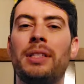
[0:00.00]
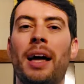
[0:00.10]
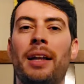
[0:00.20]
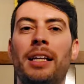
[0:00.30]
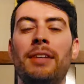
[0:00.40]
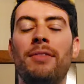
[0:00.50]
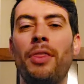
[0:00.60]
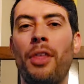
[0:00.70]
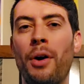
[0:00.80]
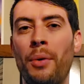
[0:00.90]
that
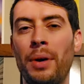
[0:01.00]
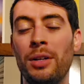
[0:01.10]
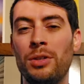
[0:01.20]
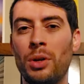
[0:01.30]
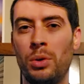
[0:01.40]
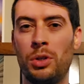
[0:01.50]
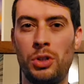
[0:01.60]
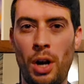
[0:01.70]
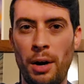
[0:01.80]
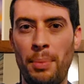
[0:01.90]
even though it is so
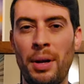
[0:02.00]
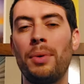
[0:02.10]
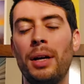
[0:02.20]
sharp,